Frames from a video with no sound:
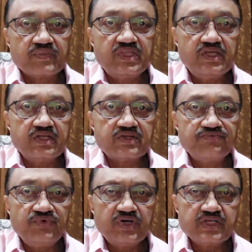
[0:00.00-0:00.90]
the
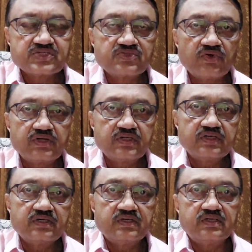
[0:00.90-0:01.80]
reviewer is not
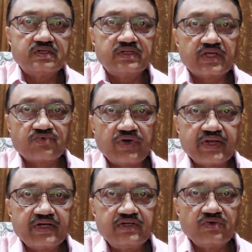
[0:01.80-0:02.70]

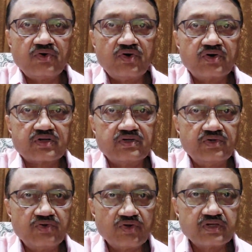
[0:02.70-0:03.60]
required or
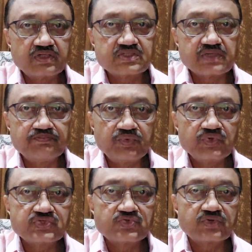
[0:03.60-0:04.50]
not
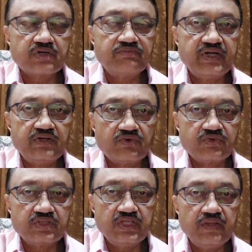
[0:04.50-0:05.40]
supposed to comment
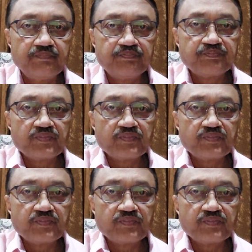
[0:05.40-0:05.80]
on the